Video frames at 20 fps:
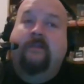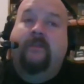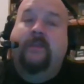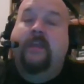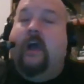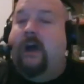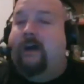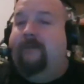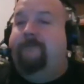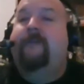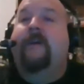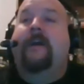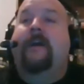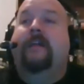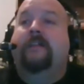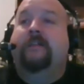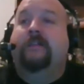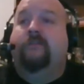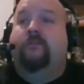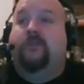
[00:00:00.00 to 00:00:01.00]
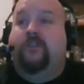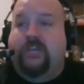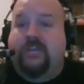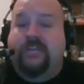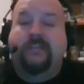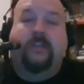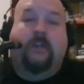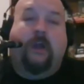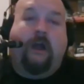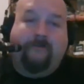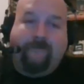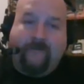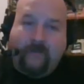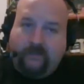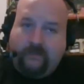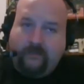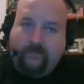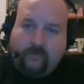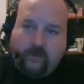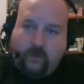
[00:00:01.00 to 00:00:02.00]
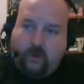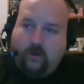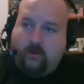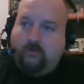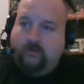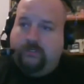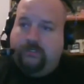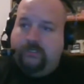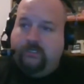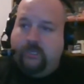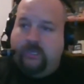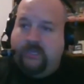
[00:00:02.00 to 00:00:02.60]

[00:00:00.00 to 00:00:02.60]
The offense, which he's an offensive coach,